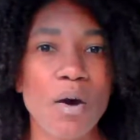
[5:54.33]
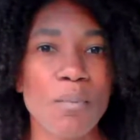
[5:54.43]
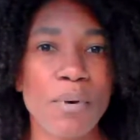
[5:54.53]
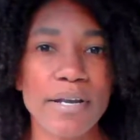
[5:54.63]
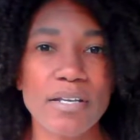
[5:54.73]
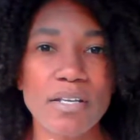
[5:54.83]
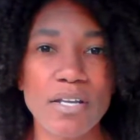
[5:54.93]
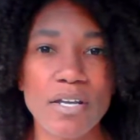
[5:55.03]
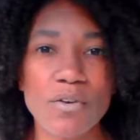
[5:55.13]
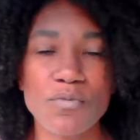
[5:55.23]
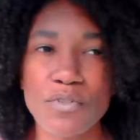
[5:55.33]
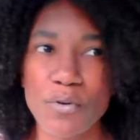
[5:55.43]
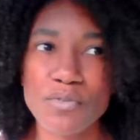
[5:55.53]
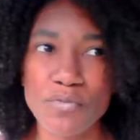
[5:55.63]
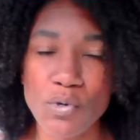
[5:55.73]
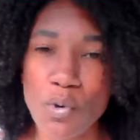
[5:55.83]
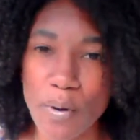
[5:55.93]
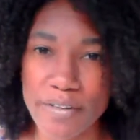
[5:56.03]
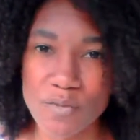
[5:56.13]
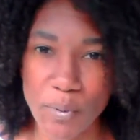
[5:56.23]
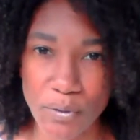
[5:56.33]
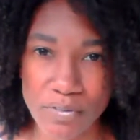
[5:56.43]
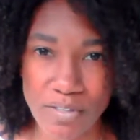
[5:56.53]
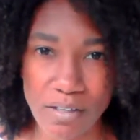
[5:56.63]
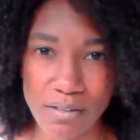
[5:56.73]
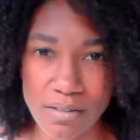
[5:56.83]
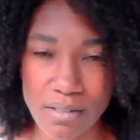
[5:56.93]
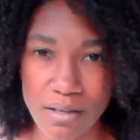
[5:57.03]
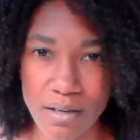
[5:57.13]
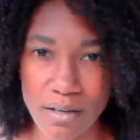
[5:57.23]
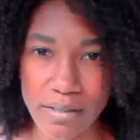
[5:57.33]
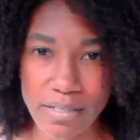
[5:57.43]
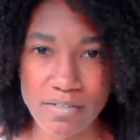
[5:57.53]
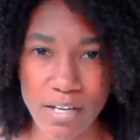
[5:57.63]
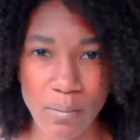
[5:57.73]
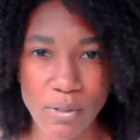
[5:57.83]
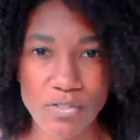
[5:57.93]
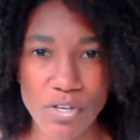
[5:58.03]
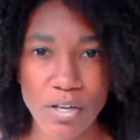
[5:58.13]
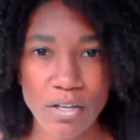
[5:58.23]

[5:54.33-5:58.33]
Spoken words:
But for those of you who are experiencing heat damage,